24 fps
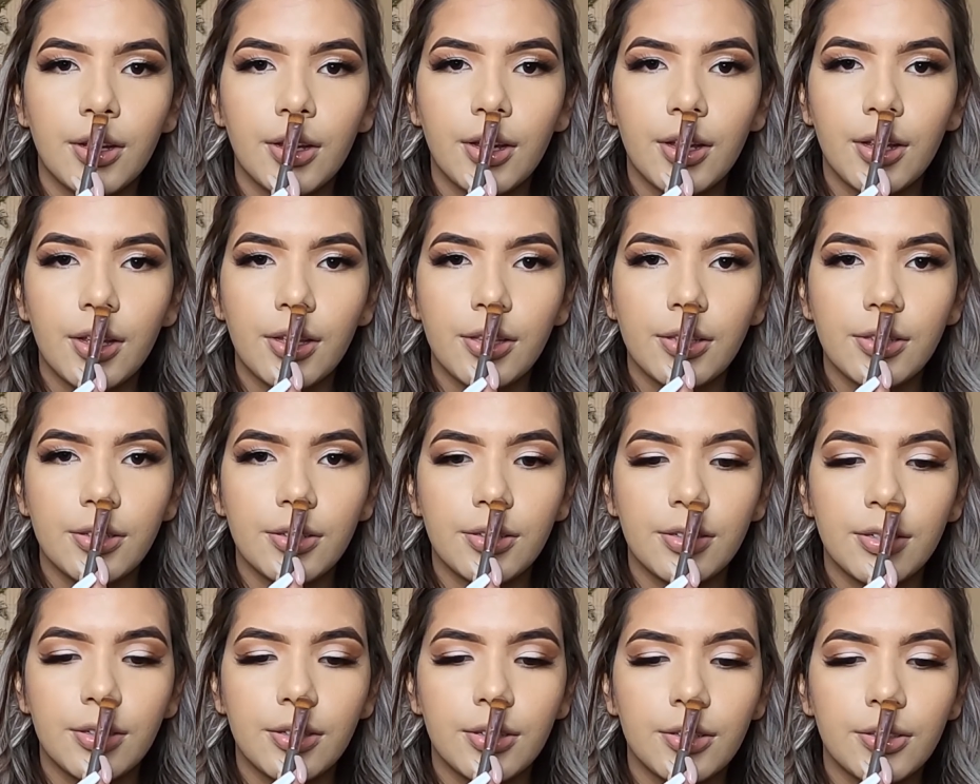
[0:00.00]
Okay, so
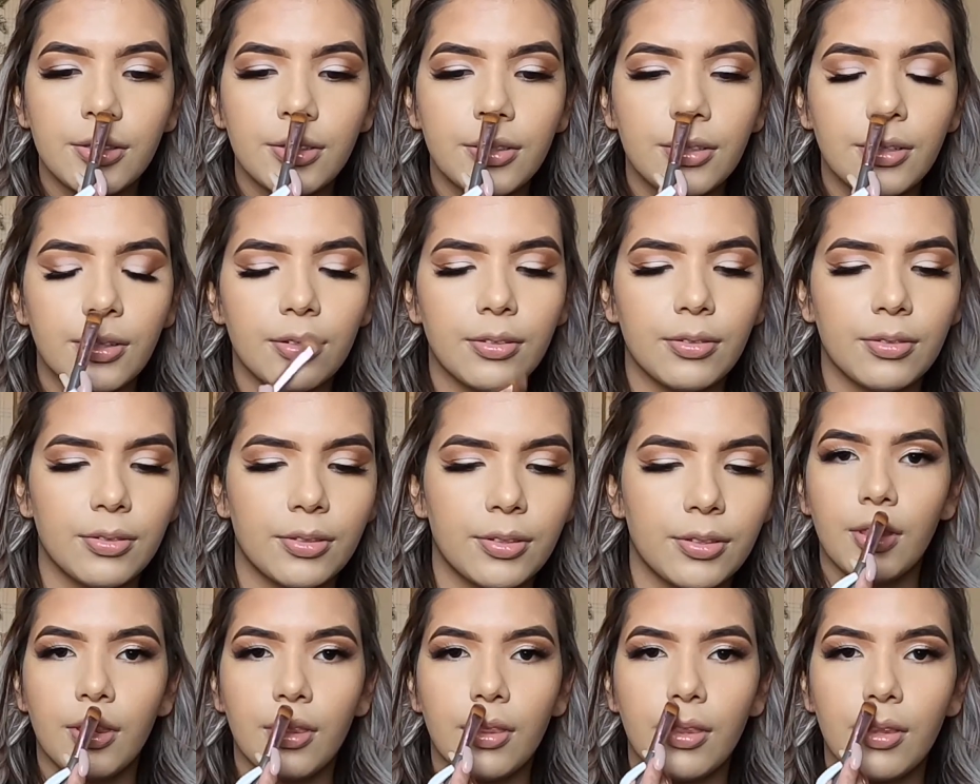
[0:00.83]
she just goes
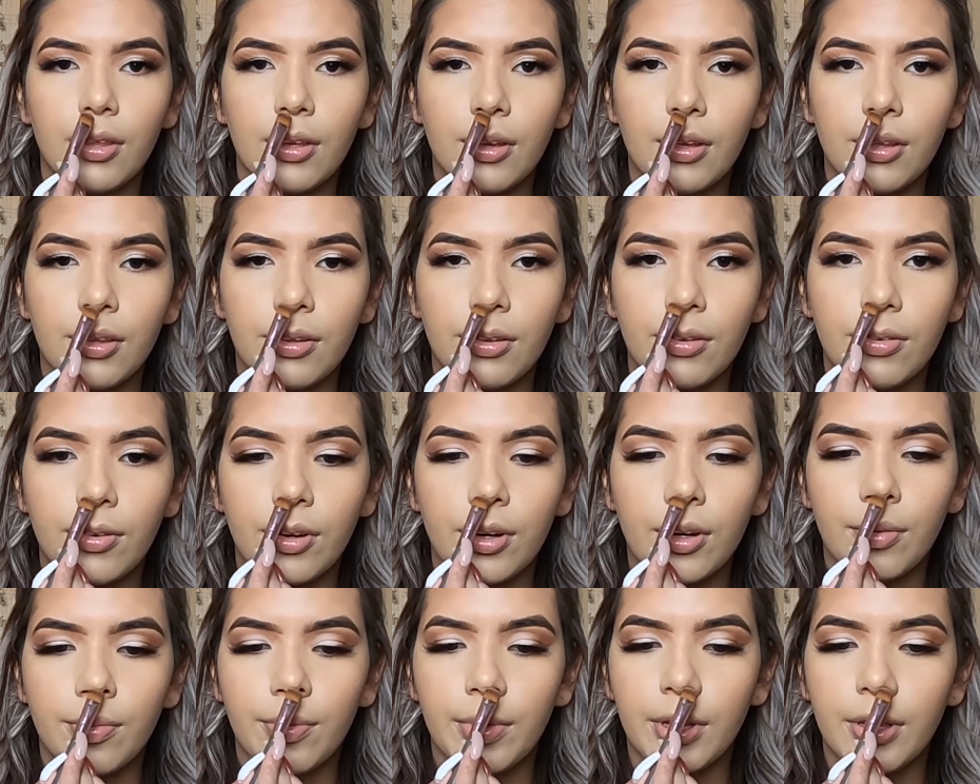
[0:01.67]
like
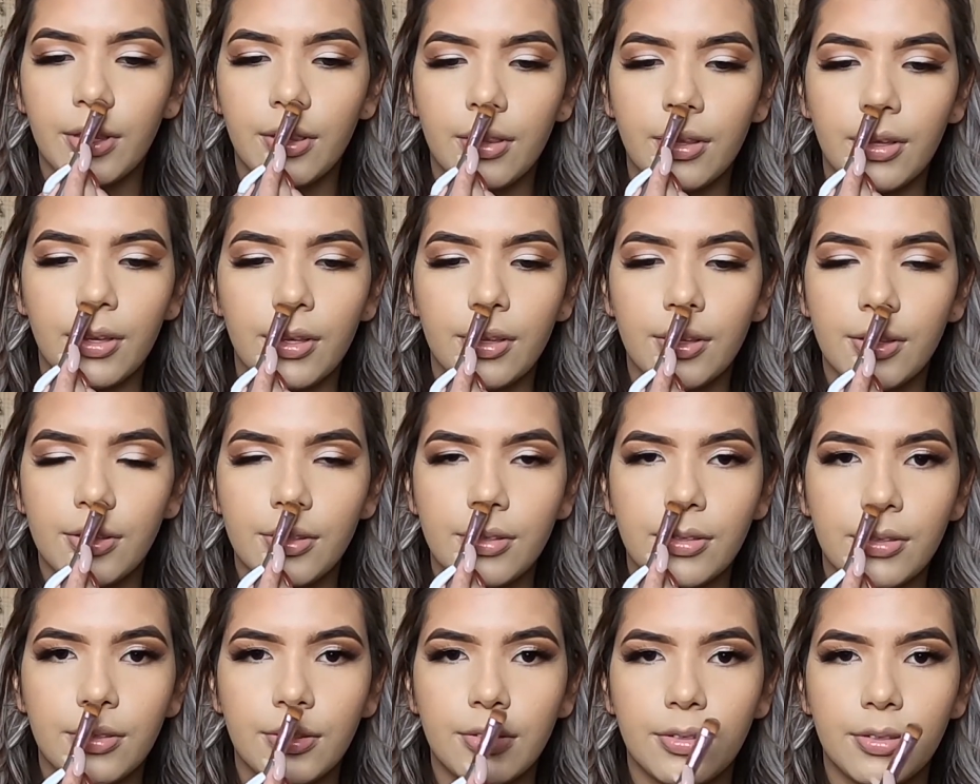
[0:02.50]
straight up like
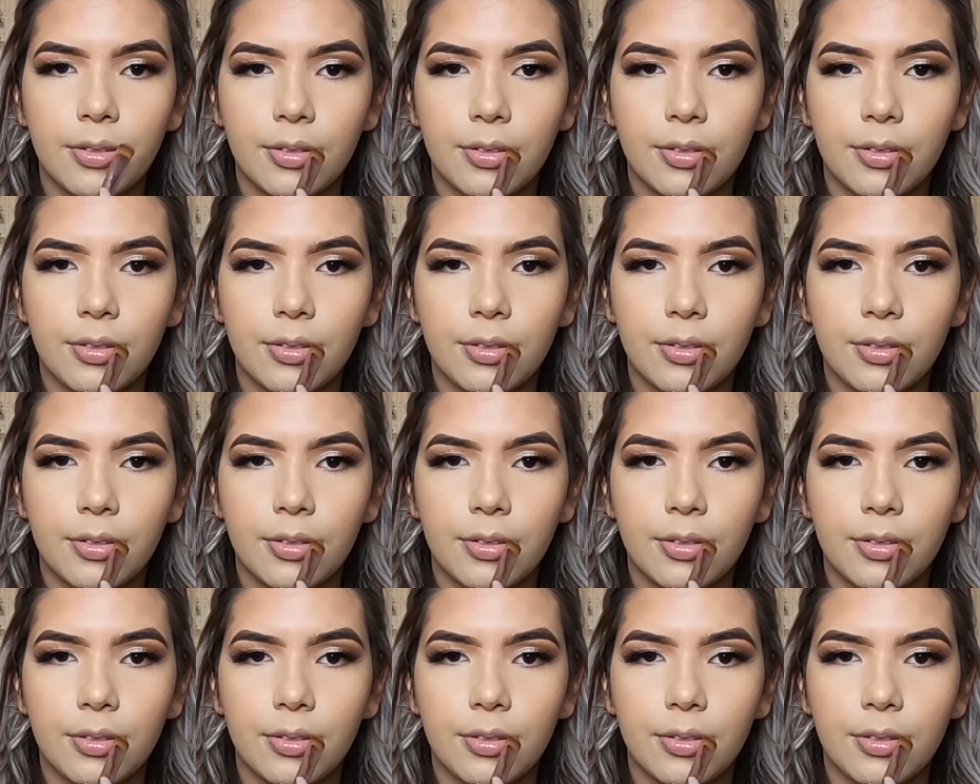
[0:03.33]
this.